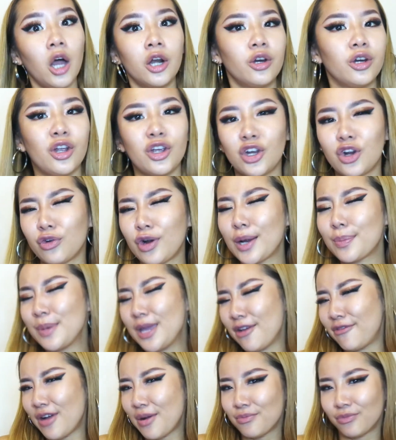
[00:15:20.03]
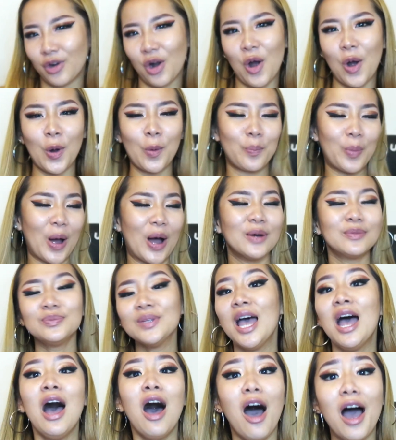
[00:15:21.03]
I don't know, correct me if I'm wrong,
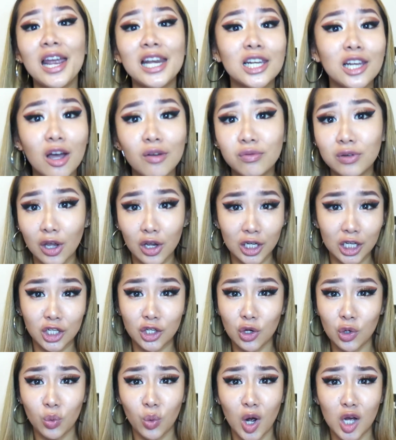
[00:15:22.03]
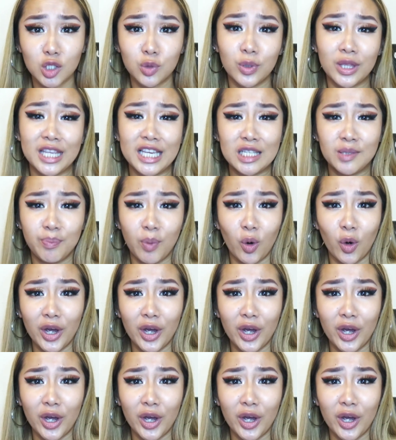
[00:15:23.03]
but I love learning new words with these